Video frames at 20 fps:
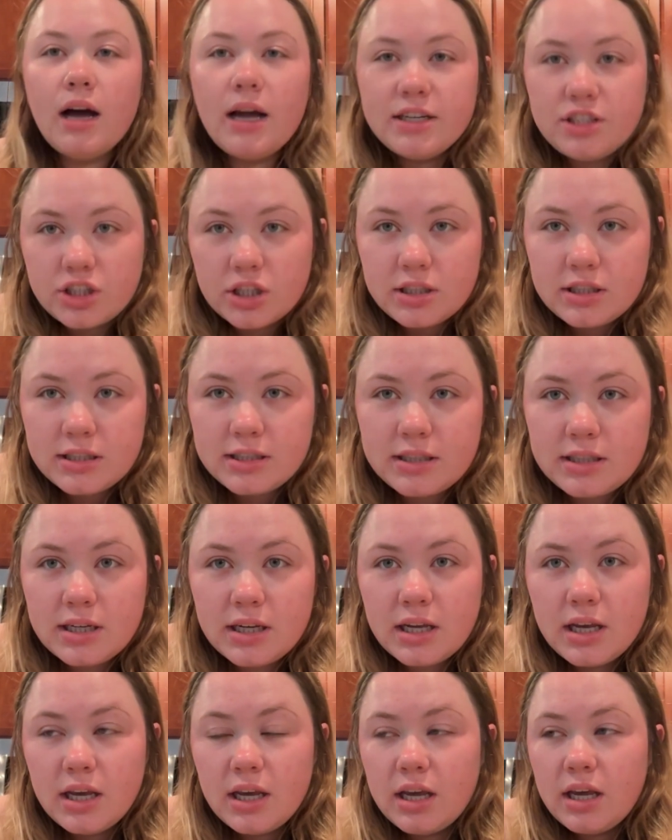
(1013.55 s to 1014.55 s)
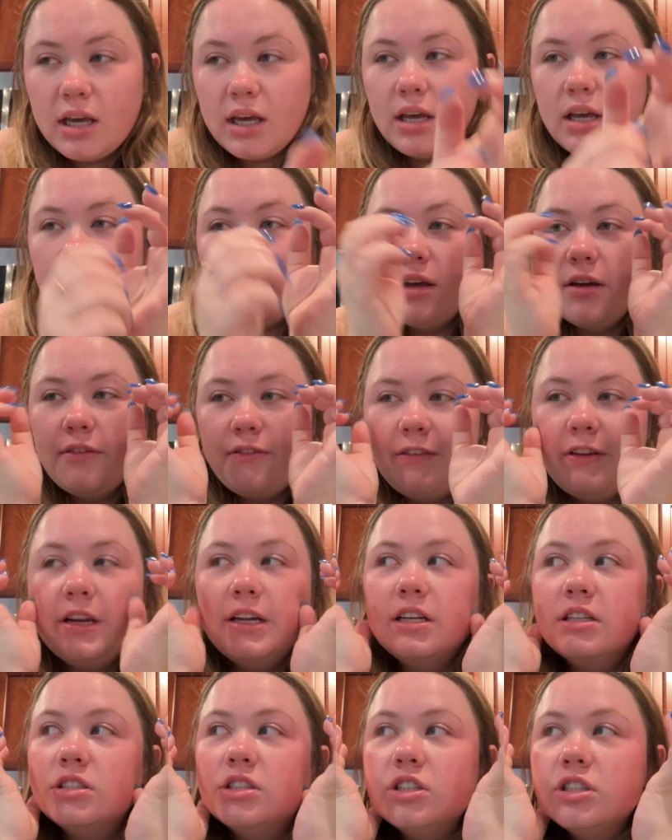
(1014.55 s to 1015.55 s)
I just
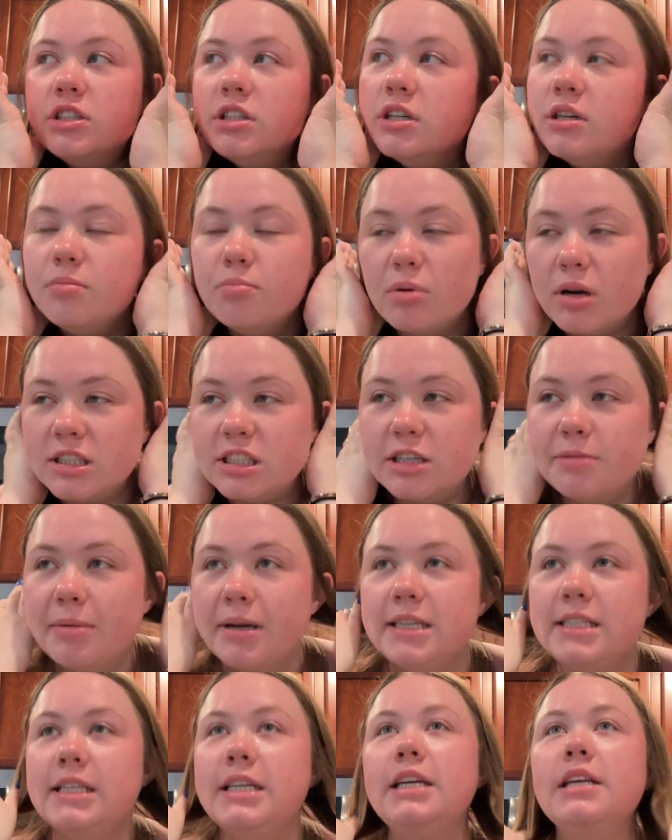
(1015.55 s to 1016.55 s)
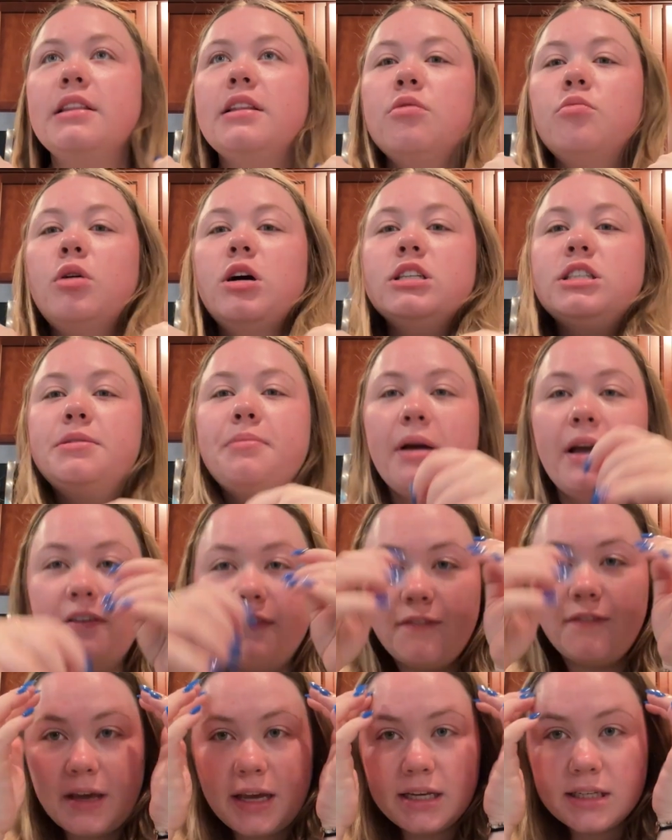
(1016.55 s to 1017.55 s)
finished brushing my teeth and washing my
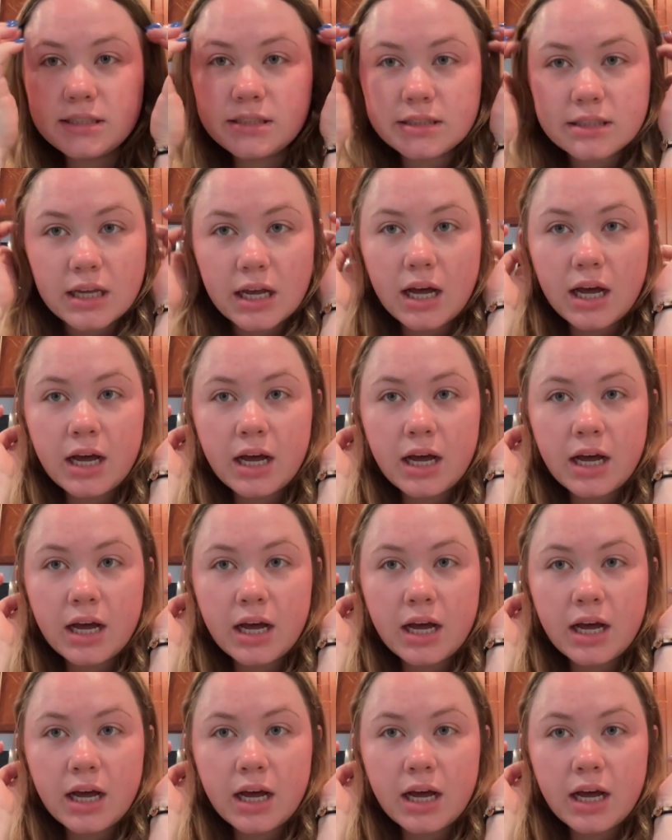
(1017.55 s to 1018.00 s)
face.